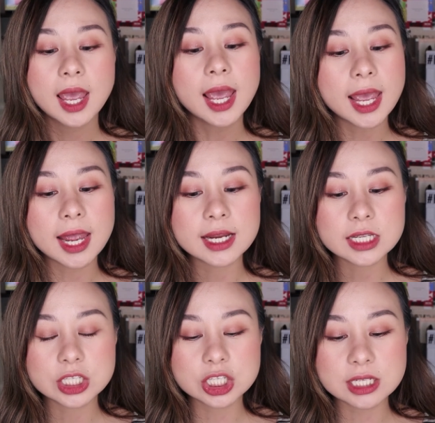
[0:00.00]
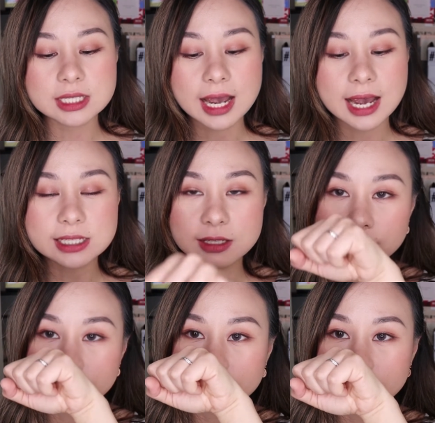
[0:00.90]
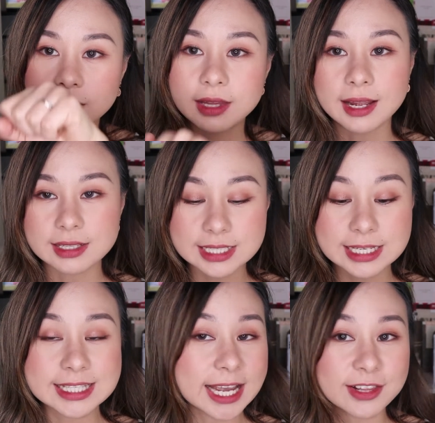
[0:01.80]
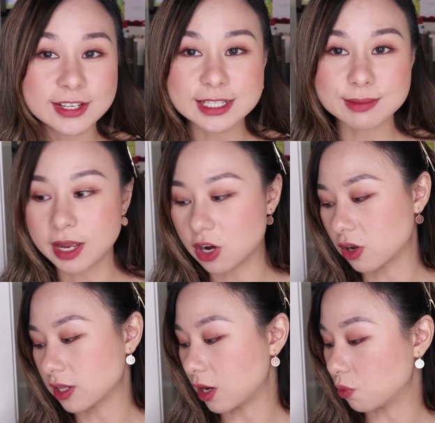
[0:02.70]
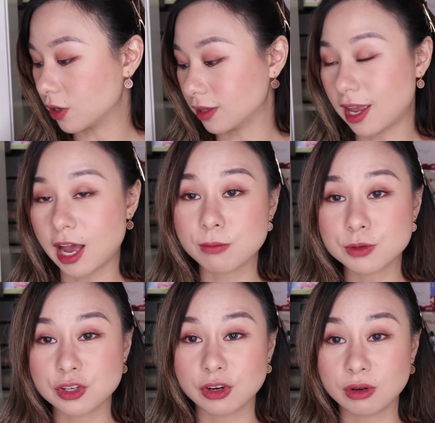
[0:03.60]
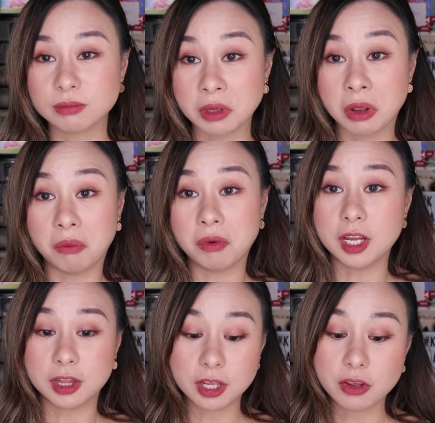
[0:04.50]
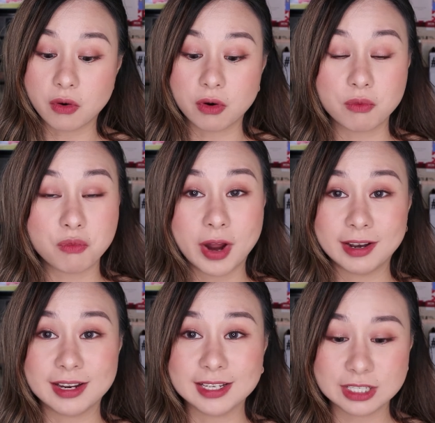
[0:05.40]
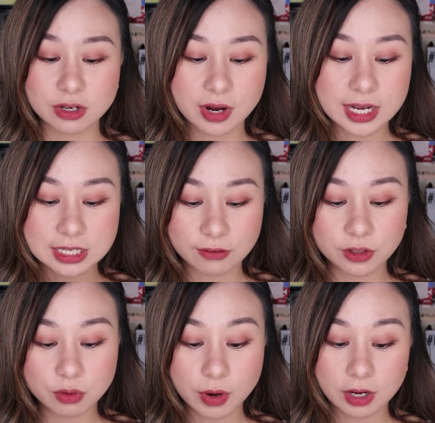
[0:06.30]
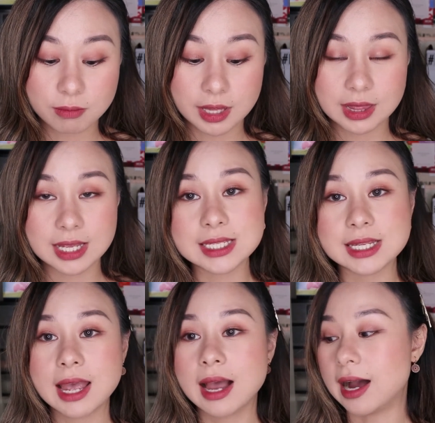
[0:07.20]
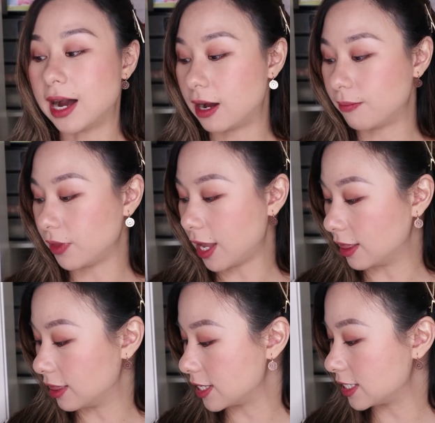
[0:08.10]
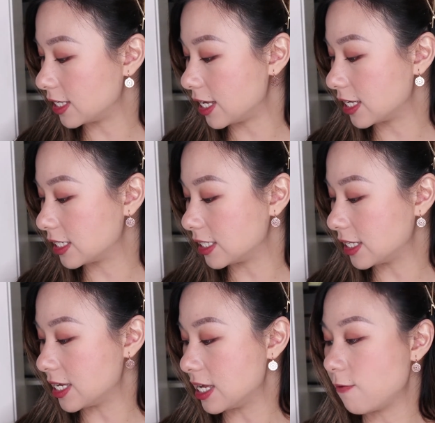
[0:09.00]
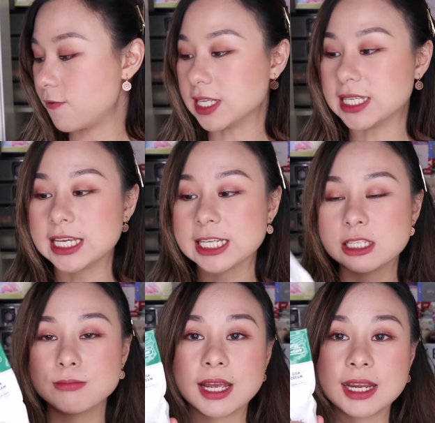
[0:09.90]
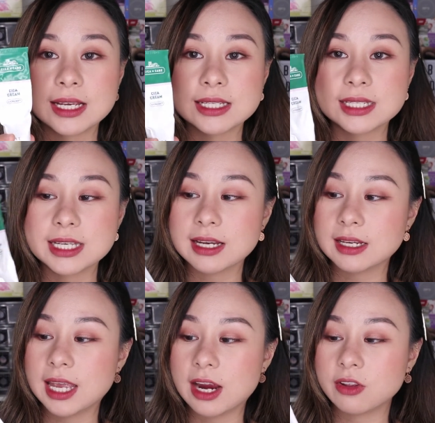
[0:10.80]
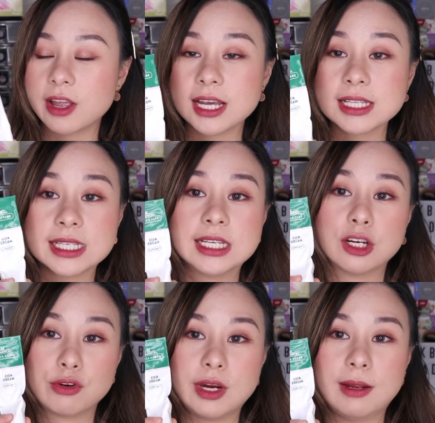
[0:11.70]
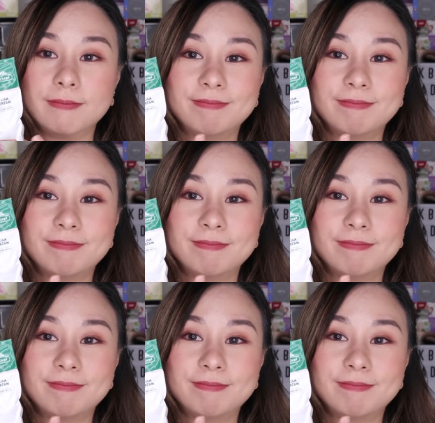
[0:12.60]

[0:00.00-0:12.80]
and it just has that centella smell that really helps, you know, with your redness. So I definitely recommend this, and this is the VT Cosmetics Cica Care line Cica cream.